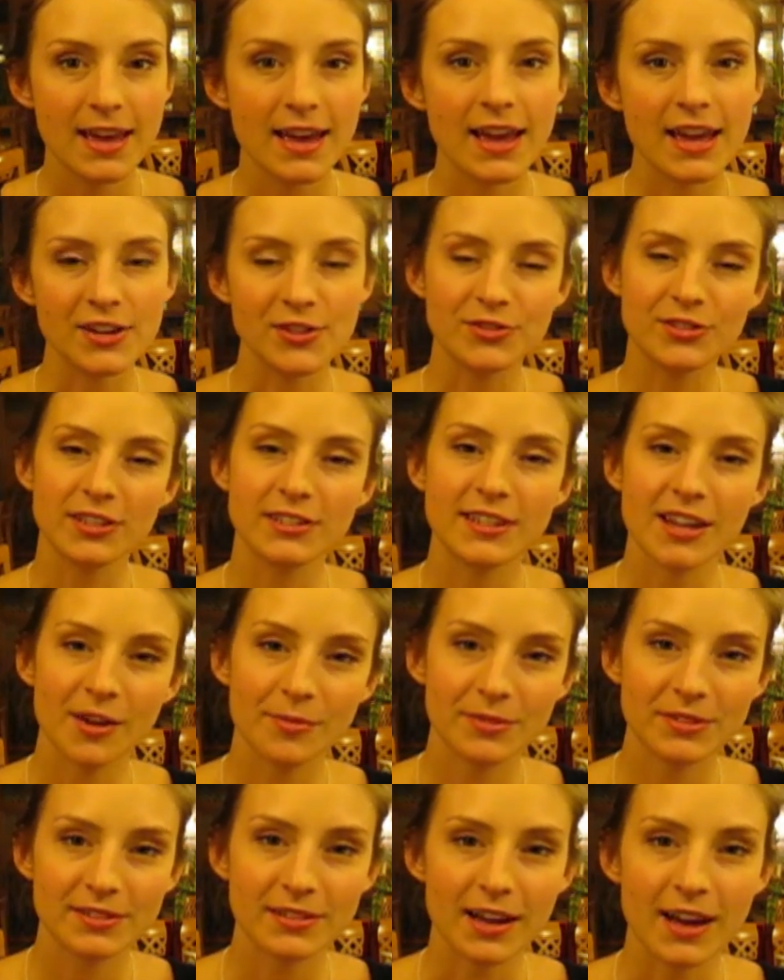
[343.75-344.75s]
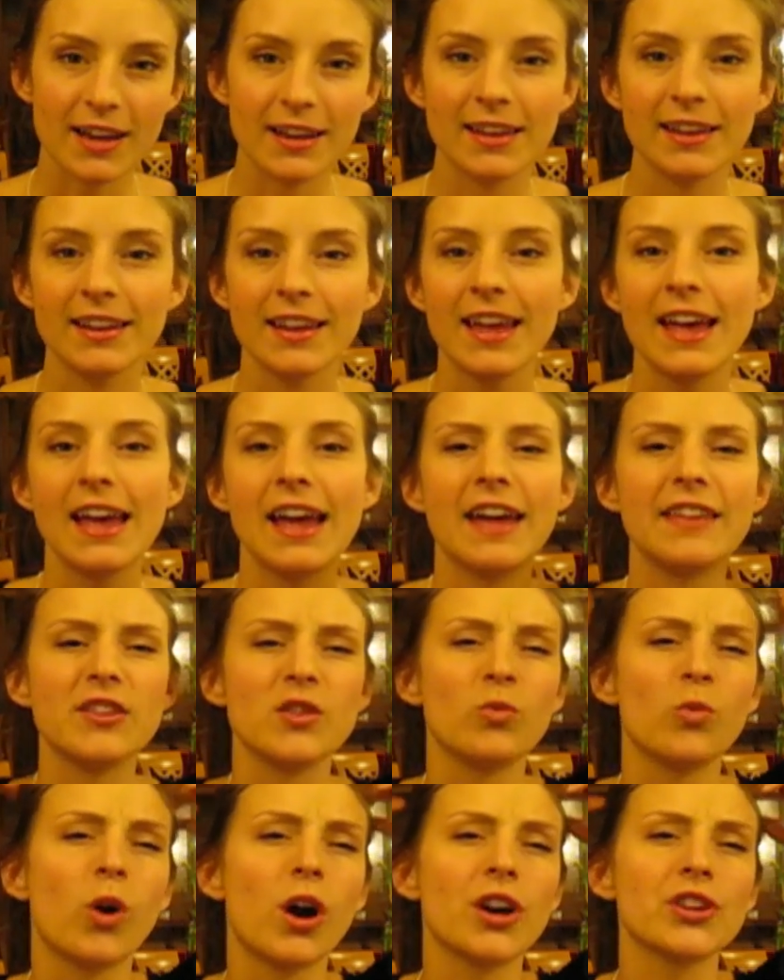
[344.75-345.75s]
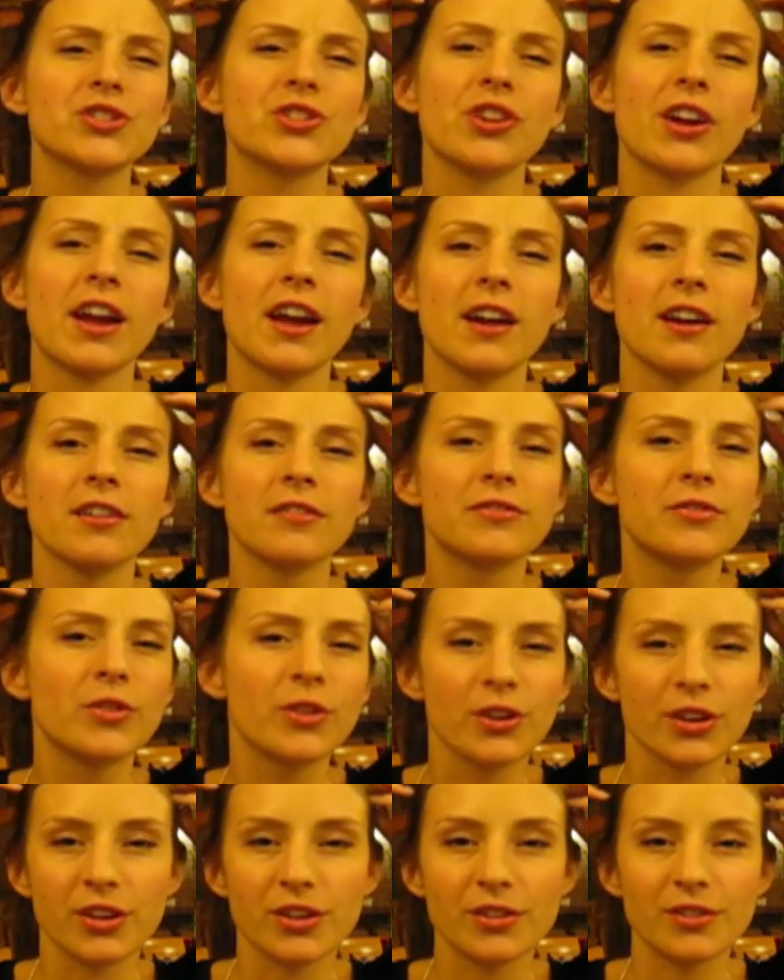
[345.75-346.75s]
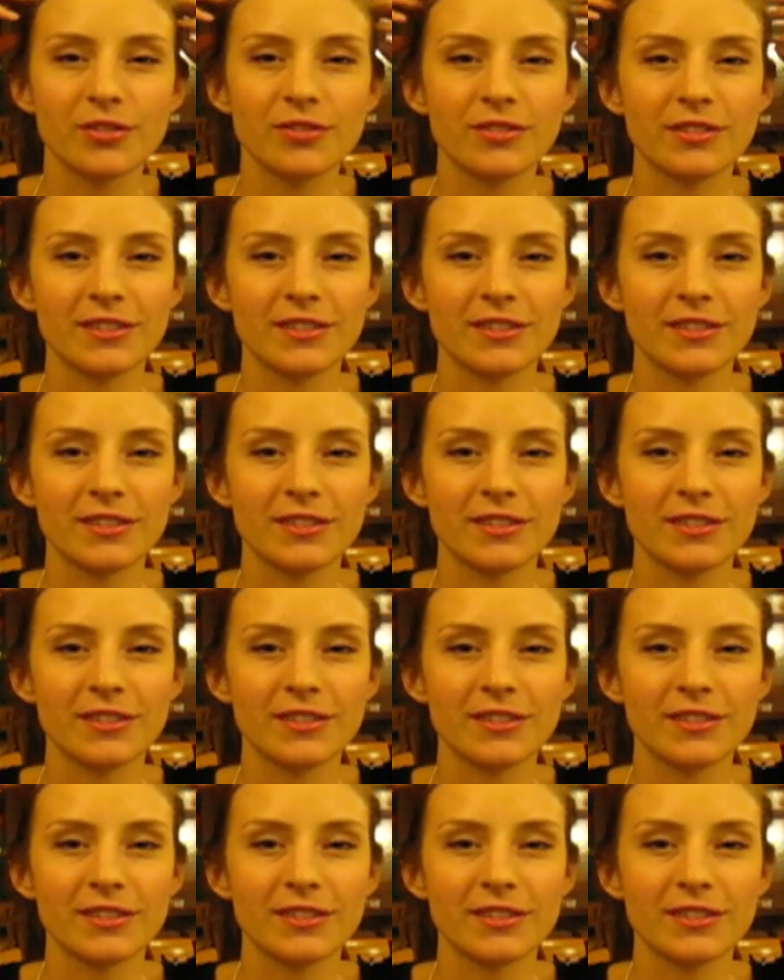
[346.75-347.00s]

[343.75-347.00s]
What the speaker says: and you sit down beside it, and they wash your hair for you,